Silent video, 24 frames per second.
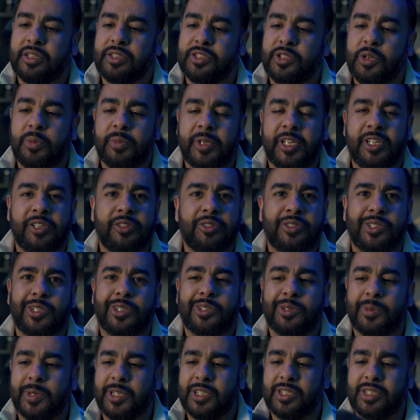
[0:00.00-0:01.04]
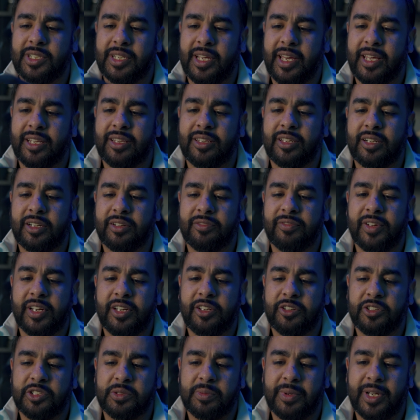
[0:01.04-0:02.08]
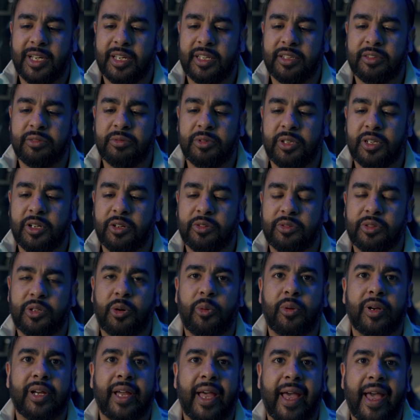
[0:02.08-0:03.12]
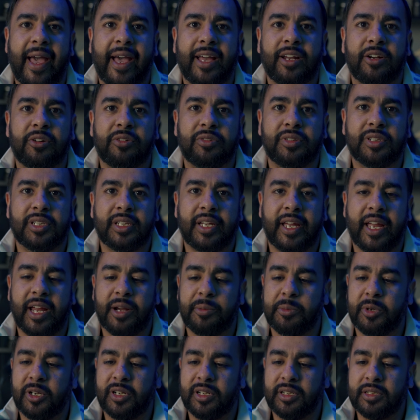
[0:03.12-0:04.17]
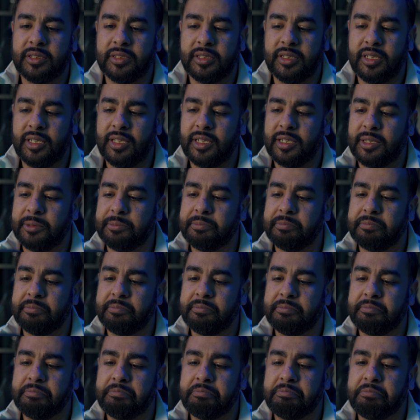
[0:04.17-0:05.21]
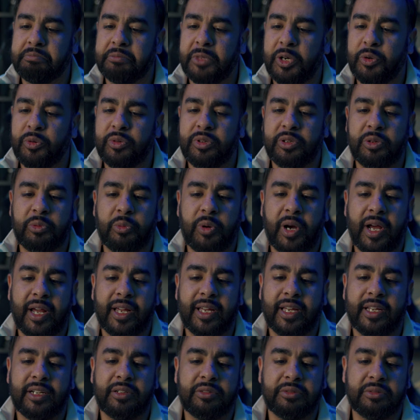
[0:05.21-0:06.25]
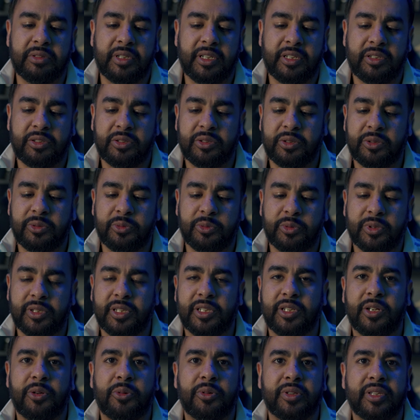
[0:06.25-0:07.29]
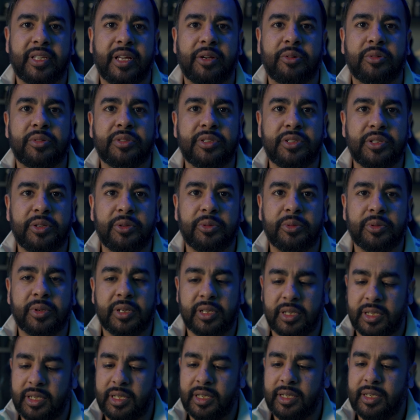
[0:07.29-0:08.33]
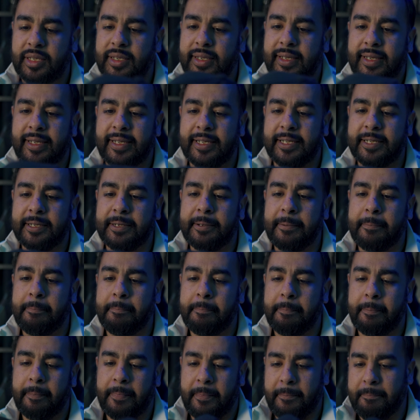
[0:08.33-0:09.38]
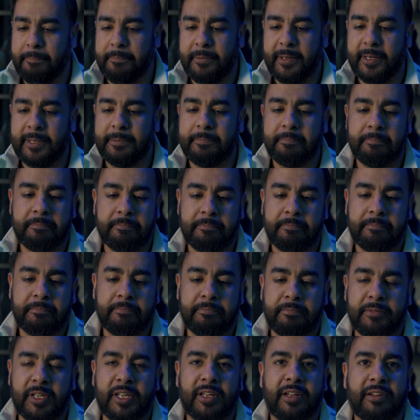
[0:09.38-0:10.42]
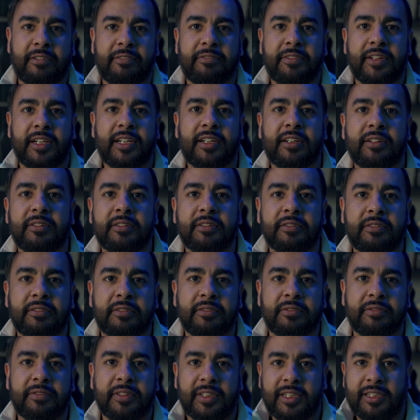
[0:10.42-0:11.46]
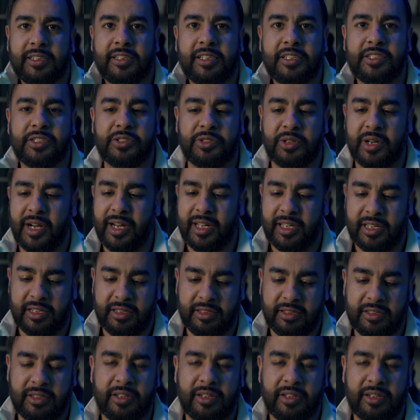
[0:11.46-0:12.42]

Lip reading: So many YouTubers end their videos by, throwing a hat over the camera. I wonder why. I don't really know what that would do. But yeah, I figured let's try it,